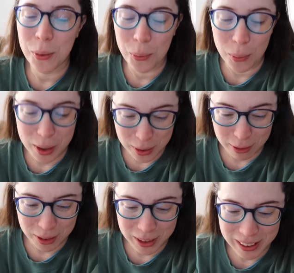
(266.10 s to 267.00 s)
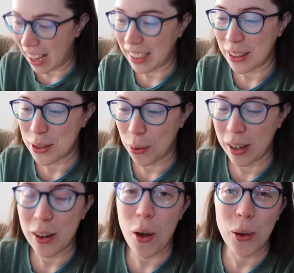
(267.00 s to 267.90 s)
wonderful. I adore
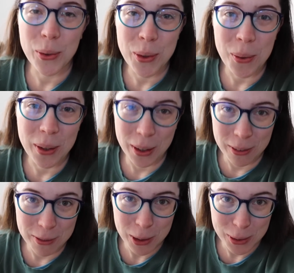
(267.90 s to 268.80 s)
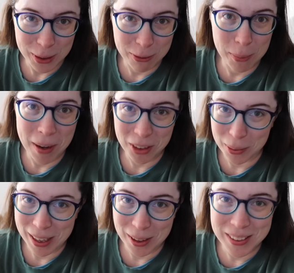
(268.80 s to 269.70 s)
it. Also, the confusion from
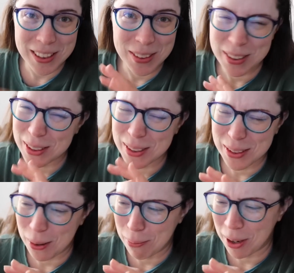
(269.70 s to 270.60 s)
everyone else is just so